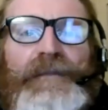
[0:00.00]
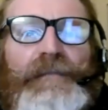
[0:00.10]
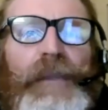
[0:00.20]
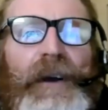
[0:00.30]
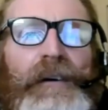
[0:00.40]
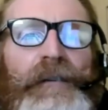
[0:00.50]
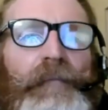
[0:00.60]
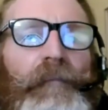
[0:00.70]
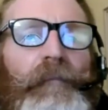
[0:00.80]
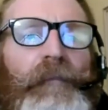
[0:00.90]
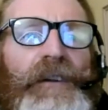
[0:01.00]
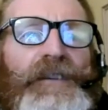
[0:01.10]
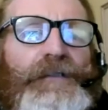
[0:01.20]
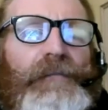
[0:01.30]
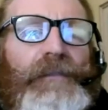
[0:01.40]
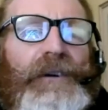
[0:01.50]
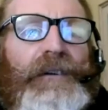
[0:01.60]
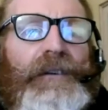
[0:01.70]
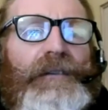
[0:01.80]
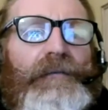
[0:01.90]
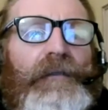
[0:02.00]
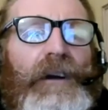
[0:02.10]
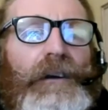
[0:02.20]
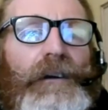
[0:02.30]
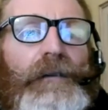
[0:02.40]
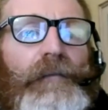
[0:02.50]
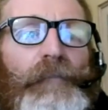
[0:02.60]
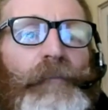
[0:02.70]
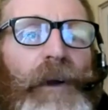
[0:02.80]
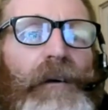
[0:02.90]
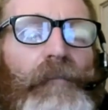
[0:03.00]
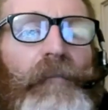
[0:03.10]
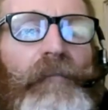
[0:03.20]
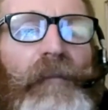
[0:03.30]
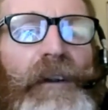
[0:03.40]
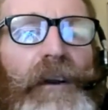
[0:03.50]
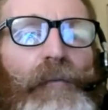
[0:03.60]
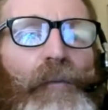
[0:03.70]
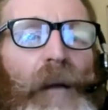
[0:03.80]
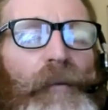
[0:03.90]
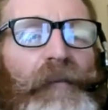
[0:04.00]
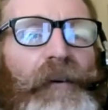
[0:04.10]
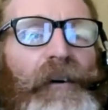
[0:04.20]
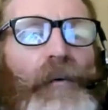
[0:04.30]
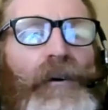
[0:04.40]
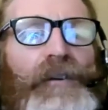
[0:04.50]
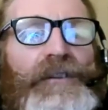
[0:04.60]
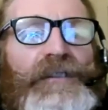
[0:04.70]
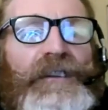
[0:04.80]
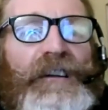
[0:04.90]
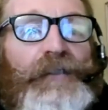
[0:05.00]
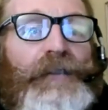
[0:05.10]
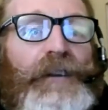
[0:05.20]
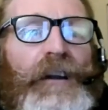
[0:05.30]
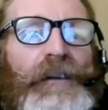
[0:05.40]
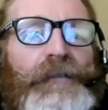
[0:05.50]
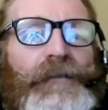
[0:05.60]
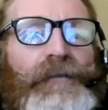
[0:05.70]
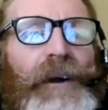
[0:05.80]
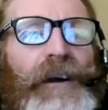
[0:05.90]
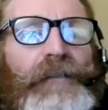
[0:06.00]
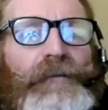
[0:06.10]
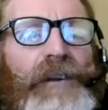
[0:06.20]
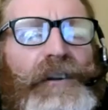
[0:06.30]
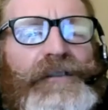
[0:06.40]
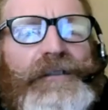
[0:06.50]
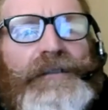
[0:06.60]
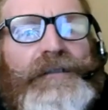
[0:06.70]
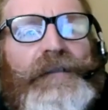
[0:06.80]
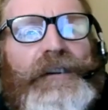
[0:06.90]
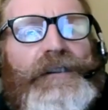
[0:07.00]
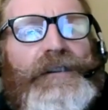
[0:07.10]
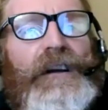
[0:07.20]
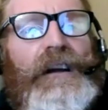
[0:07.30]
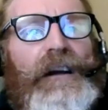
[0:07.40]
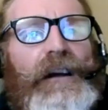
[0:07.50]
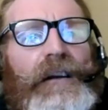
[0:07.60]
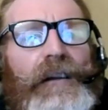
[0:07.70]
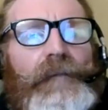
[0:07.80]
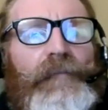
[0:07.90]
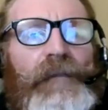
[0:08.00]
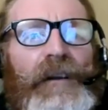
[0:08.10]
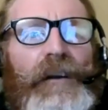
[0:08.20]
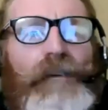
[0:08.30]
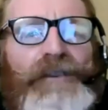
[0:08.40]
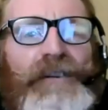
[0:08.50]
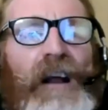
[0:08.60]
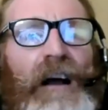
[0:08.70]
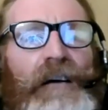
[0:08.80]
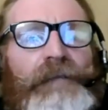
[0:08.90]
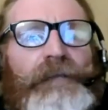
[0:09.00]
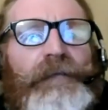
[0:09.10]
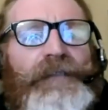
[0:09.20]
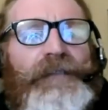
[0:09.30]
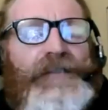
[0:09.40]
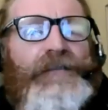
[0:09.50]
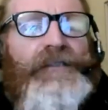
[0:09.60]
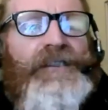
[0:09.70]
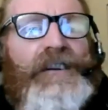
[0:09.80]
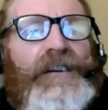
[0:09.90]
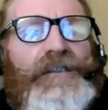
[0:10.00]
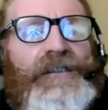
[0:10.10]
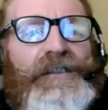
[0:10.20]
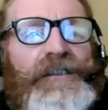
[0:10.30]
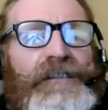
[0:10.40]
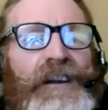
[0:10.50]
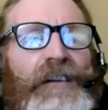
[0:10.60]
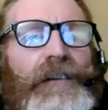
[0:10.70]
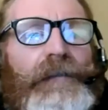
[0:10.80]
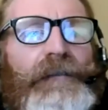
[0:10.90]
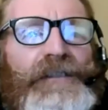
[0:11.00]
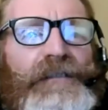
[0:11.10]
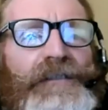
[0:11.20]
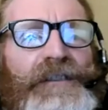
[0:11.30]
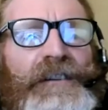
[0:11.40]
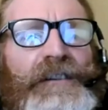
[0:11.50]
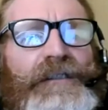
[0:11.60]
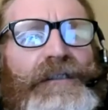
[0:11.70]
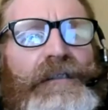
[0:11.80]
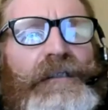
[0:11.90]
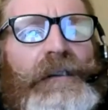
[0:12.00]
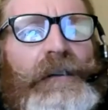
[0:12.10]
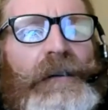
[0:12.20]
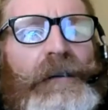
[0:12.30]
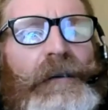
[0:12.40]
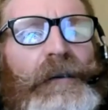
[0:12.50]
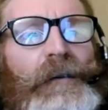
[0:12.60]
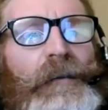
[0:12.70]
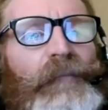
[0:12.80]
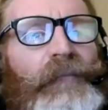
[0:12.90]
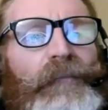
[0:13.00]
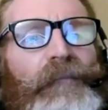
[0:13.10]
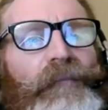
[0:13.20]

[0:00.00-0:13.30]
consumed by uh, power, you know, amplifier wattage, electric, electrical power, all those sorts of things. How do they, you know, is it half physical size? Is it a tenth of physical size? Um,